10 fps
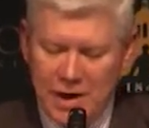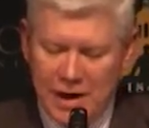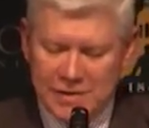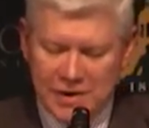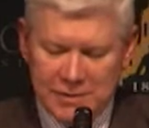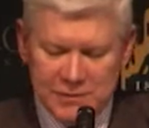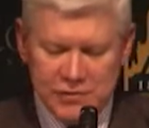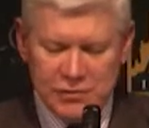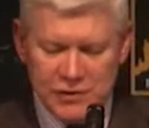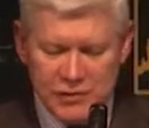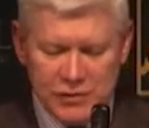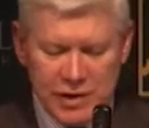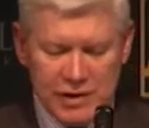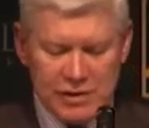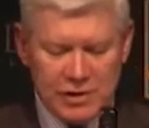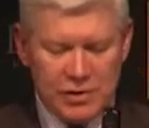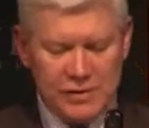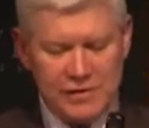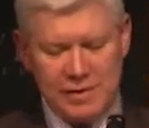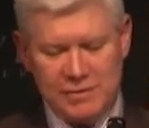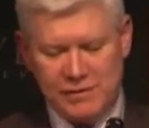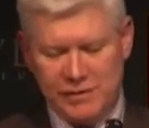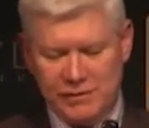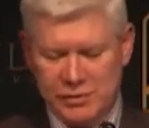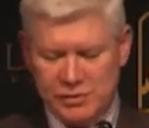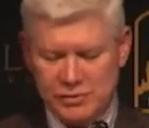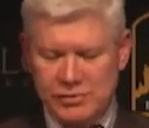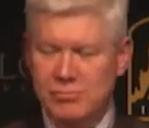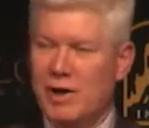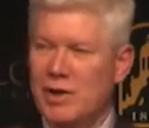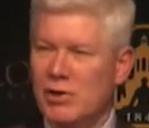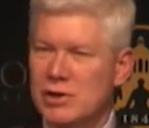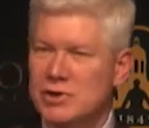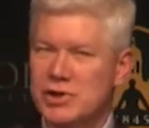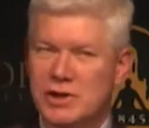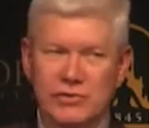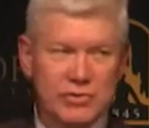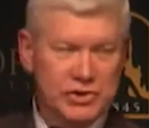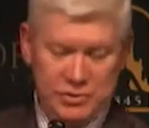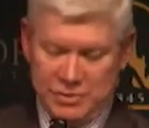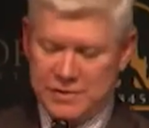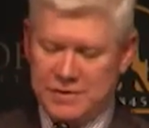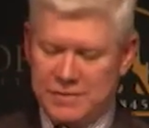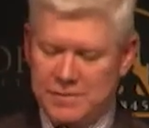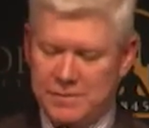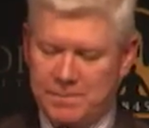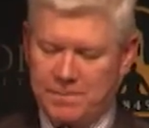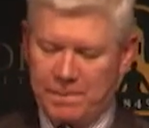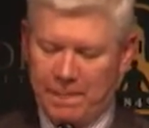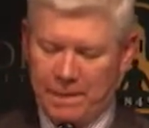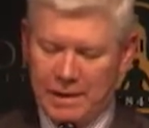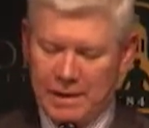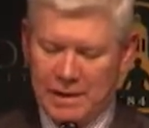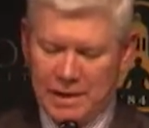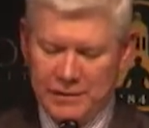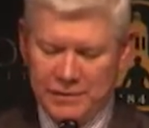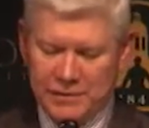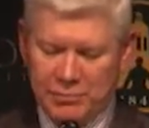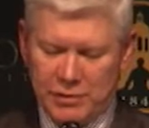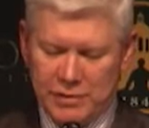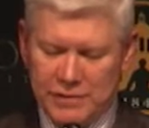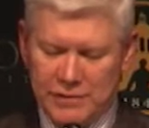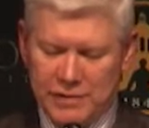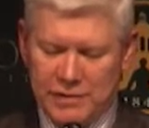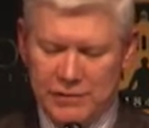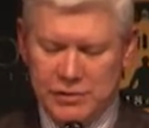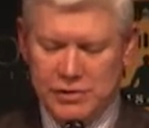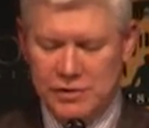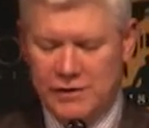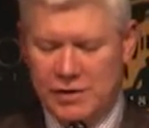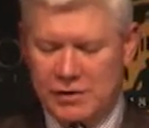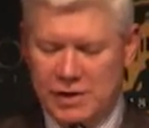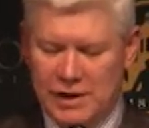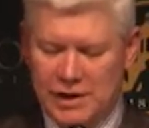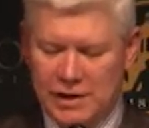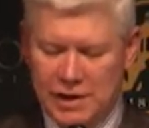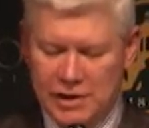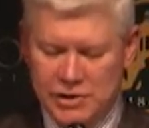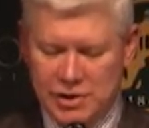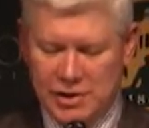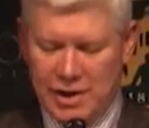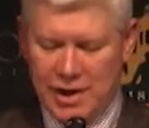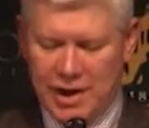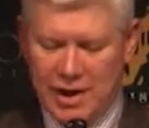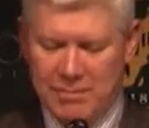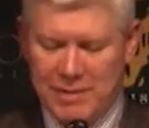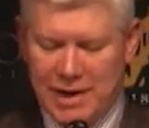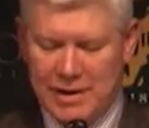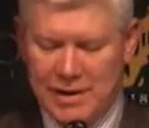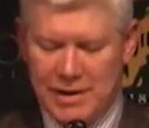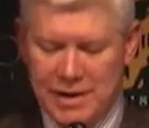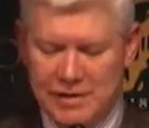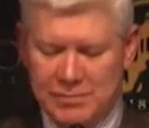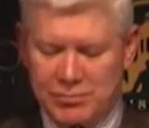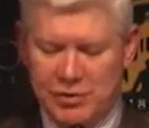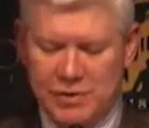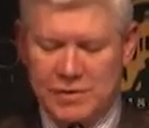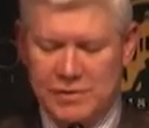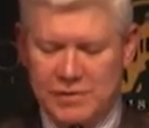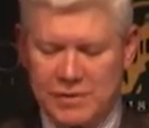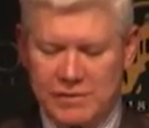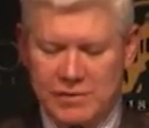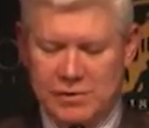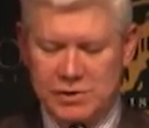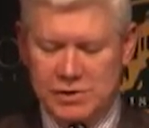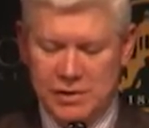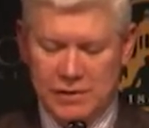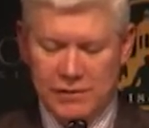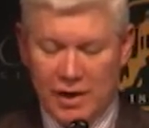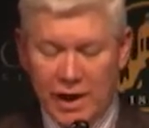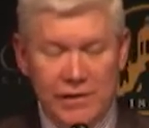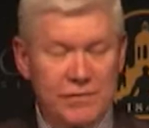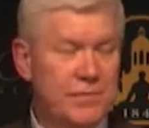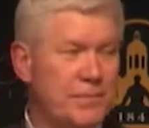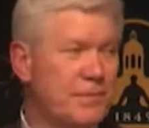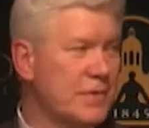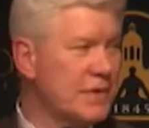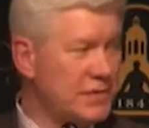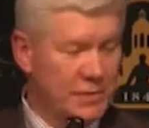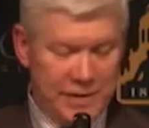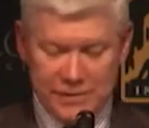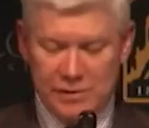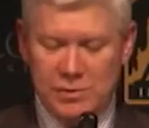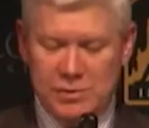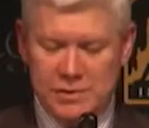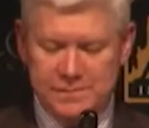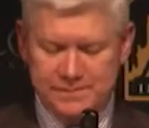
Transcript: Attempts to restrict the concept of evolution to biology are gratuitous. Life is a product of the evolution of inorganic nature, and man is a product of the evolution of life. So ends the quote.